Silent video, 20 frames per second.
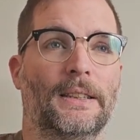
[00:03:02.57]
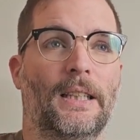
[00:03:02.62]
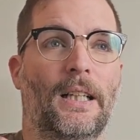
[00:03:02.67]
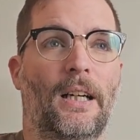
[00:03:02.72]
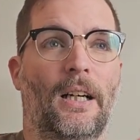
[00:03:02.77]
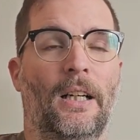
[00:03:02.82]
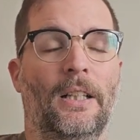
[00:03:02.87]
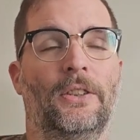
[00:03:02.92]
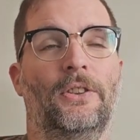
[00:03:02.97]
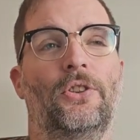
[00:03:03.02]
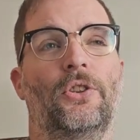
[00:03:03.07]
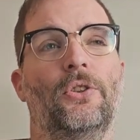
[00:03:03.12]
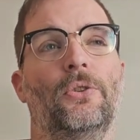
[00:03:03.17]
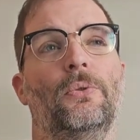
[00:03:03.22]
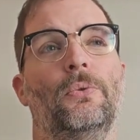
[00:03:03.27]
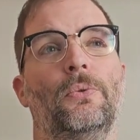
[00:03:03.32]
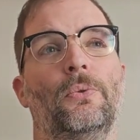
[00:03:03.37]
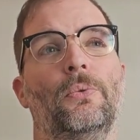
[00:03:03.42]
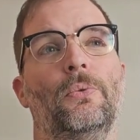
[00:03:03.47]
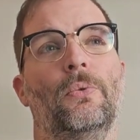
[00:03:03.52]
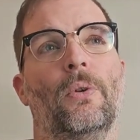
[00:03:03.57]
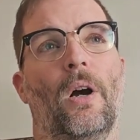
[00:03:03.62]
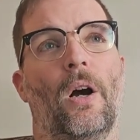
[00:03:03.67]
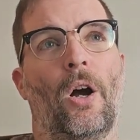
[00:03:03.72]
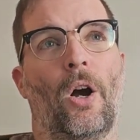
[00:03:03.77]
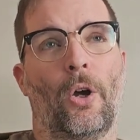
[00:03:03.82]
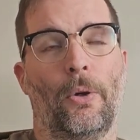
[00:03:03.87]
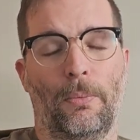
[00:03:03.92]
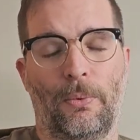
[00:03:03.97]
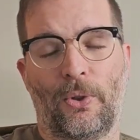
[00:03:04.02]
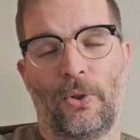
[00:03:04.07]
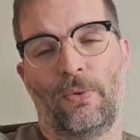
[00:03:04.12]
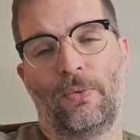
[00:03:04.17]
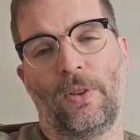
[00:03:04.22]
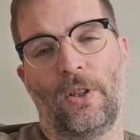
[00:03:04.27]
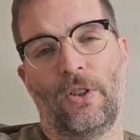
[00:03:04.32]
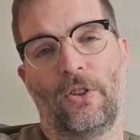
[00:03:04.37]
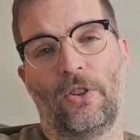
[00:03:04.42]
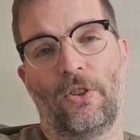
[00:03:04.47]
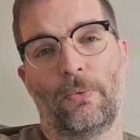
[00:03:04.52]
I do hope to
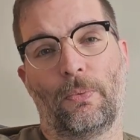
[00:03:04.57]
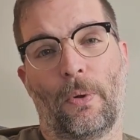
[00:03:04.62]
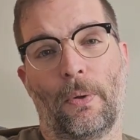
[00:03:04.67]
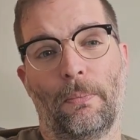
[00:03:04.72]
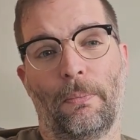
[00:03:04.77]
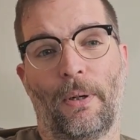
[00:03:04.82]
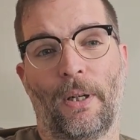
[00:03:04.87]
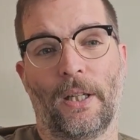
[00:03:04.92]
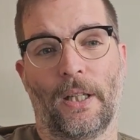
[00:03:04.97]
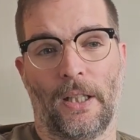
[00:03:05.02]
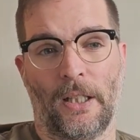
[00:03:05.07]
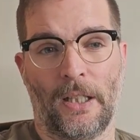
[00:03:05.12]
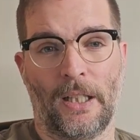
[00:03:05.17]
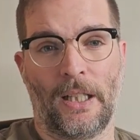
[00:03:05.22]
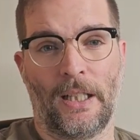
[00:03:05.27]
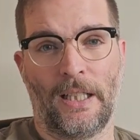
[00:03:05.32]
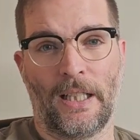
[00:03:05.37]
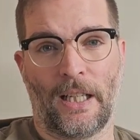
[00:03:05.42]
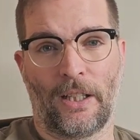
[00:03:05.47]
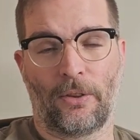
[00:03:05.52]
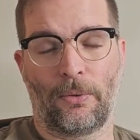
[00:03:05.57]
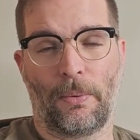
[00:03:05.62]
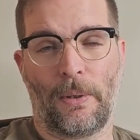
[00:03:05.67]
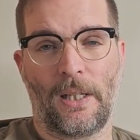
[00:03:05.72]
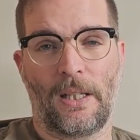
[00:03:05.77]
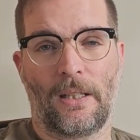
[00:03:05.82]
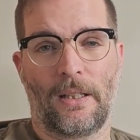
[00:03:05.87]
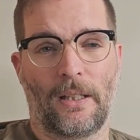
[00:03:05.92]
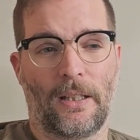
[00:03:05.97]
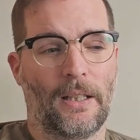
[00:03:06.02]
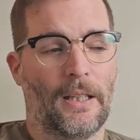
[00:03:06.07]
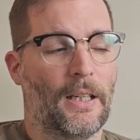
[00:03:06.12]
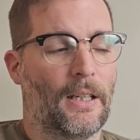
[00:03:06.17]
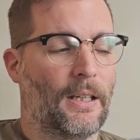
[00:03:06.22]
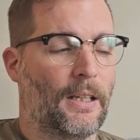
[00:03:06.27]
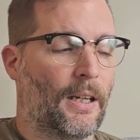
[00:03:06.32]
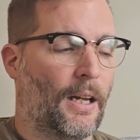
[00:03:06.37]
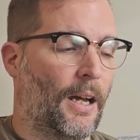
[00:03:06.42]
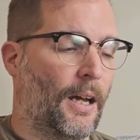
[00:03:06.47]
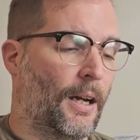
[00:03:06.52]
finish this one by early next week.
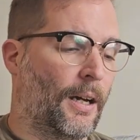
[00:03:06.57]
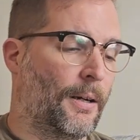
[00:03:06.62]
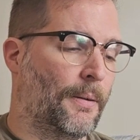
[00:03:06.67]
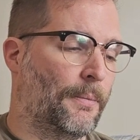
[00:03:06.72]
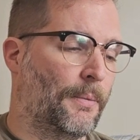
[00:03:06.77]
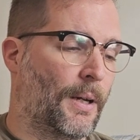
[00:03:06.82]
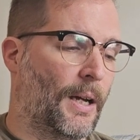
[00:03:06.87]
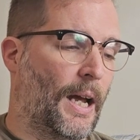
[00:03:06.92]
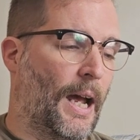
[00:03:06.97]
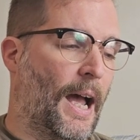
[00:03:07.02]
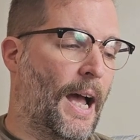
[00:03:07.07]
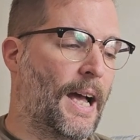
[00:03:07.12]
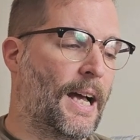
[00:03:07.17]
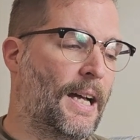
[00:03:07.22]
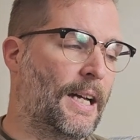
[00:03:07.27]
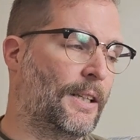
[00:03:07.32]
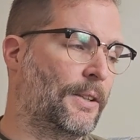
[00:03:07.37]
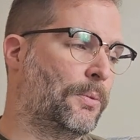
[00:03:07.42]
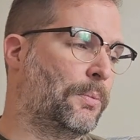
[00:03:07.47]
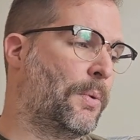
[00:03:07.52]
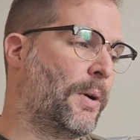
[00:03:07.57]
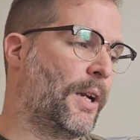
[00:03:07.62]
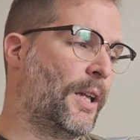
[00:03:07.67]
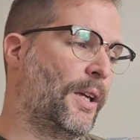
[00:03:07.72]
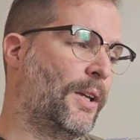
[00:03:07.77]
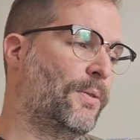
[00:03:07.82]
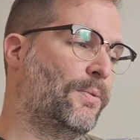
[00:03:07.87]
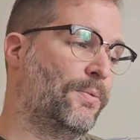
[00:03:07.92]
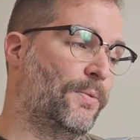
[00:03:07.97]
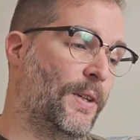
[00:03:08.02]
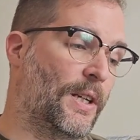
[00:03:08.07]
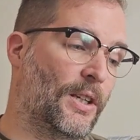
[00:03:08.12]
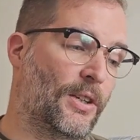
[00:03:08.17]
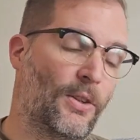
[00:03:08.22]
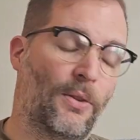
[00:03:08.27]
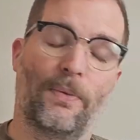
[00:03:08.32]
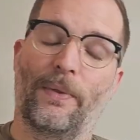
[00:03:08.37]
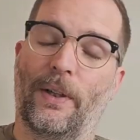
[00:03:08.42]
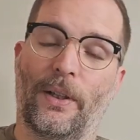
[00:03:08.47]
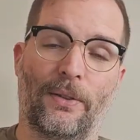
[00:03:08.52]
Um, and when I finish
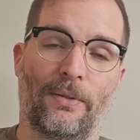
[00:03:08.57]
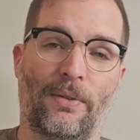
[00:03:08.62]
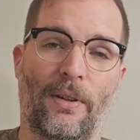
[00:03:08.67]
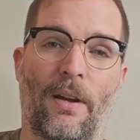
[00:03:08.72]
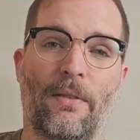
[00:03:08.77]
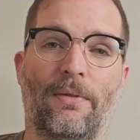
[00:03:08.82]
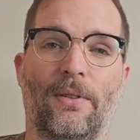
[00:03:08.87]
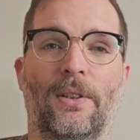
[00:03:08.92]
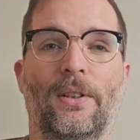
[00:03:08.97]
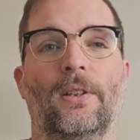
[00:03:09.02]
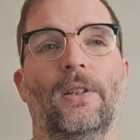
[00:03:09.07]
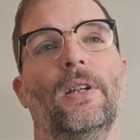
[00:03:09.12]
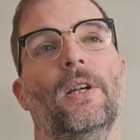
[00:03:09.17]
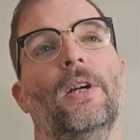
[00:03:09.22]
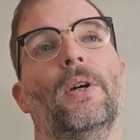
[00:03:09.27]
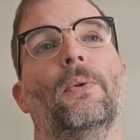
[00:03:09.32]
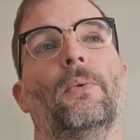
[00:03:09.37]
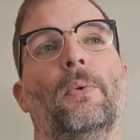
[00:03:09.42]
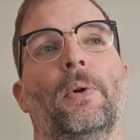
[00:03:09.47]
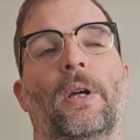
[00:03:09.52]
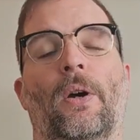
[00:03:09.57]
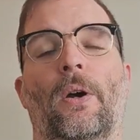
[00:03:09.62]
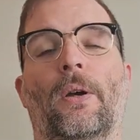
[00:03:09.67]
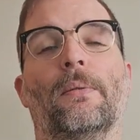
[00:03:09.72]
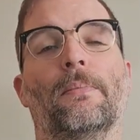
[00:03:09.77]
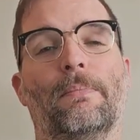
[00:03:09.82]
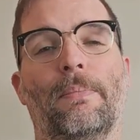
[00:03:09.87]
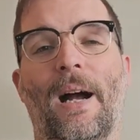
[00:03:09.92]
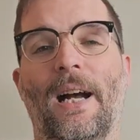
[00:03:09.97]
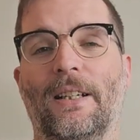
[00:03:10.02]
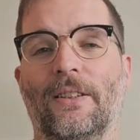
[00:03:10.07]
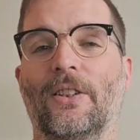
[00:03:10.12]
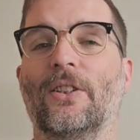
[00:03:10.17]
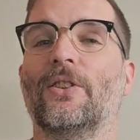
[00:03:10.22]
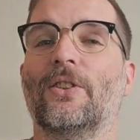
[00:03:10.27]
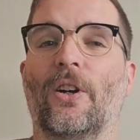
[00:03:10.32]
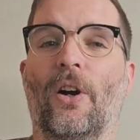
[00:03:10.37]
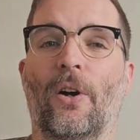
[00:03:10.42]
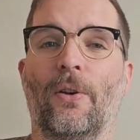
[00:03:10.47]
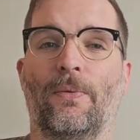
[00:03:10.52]
the Fires of Heaven, we're going back to
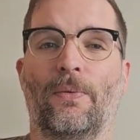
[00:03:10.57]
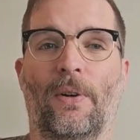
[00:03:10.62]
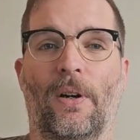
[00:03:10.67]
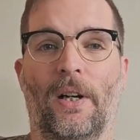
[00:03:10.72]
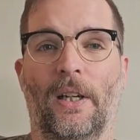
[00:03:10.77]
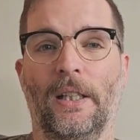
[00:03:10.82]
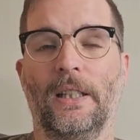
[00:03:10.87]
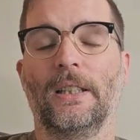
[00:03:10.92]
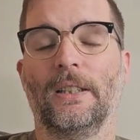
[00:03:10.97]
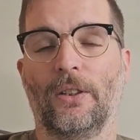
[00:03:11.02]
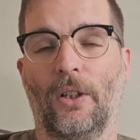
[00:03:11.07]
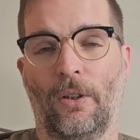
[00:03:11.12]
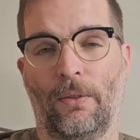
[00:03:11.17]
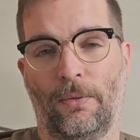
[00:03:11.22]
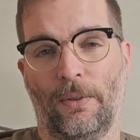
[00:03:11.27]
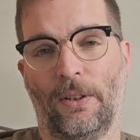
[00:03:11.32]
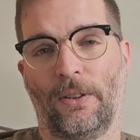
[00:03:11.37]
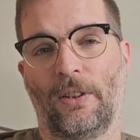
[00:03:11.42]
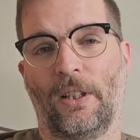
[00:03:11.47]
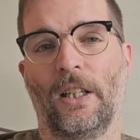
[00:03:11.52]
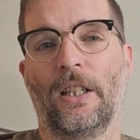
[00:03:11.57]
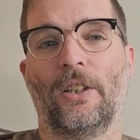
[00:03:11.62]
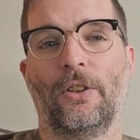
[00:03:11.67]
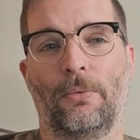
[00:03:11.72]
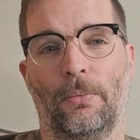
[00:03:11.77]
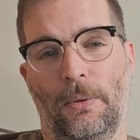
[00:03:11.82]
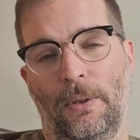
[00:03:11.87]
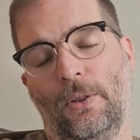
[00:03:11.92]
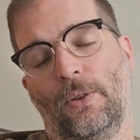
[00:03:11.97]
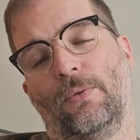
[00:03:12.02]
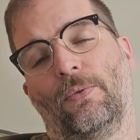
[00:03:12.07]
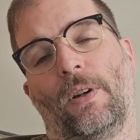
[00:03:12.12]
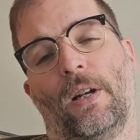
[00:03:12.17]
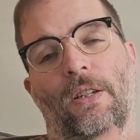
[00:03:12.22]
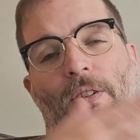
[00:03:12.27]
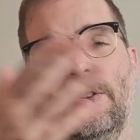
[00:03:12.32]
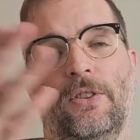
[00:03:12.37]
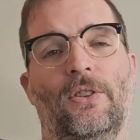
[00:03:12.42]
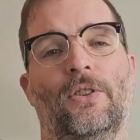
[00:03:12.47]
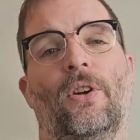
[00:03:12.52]
sci-fi, obviously, because we do
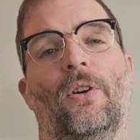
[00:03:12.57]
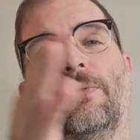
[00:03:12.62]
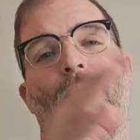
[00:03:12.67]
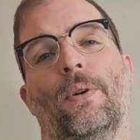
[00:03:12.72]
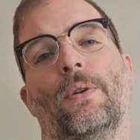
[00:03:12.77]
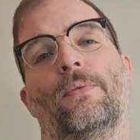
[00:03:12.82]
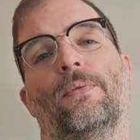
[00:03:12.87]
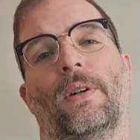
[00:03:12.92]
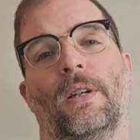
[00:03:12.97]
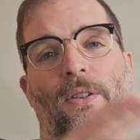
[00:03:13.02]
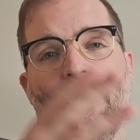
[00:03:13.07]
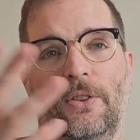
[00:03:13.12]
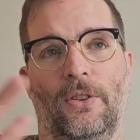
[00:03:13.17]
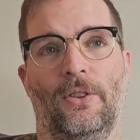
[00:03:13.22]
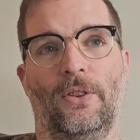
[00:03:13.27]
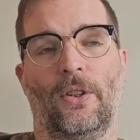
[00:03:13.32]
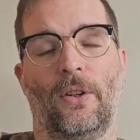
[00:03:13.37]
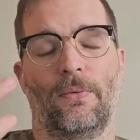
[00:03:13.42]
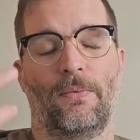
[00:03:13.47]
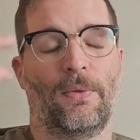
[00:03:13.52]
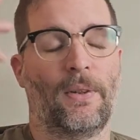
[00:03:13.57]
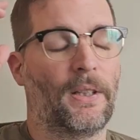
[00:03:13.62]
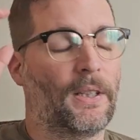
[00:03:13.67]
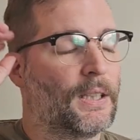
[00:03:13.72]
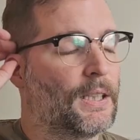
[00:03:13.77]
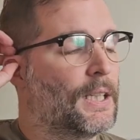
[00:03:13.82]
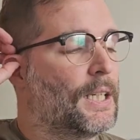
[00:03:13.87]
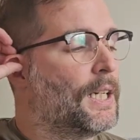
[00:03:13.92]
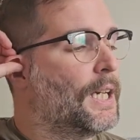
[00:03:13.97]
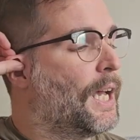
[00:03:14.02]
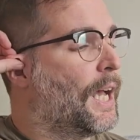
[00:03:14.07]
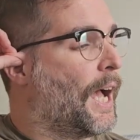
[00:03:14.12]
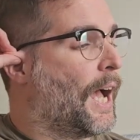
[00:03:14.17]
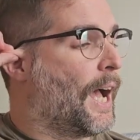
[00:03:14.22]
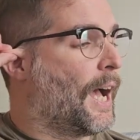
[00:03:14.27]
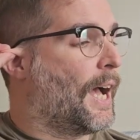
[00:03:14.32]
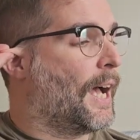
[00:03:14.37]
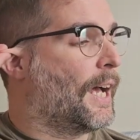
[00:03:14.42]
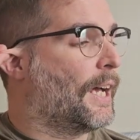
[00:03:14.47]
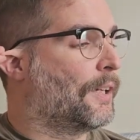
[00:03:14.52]
fantasy sci-fi, fantasy sci-fi,
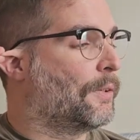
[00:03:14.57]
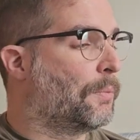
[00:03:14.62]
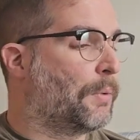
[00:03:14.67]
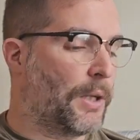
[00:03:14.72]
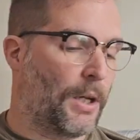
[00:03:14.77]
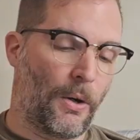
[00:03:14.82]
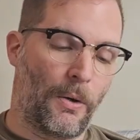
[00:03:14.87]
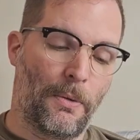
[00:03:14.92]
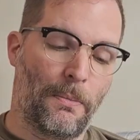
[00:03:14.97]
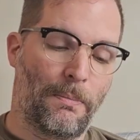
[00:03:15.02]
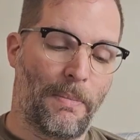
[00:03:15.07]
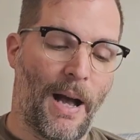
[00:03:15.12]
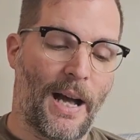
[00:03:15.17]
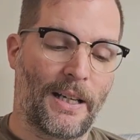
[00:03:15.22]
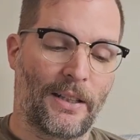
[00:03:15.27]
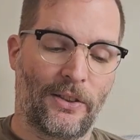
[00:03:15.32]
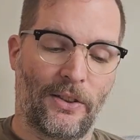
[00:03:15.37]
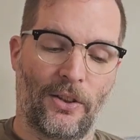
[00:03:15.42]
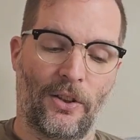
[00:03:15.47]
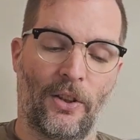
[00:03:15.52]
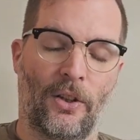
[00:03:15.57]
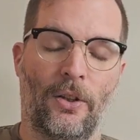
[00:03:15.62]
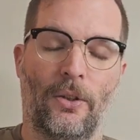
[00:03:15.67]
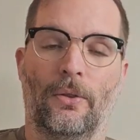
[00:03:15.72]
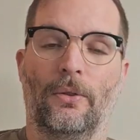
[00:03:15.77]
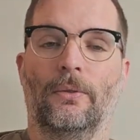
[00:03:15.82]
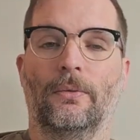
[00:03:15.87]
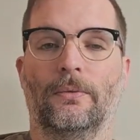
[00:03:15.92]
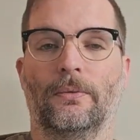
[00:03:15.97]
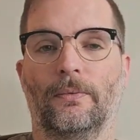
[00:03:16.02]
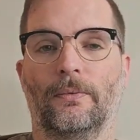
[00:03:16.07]
and we're going back to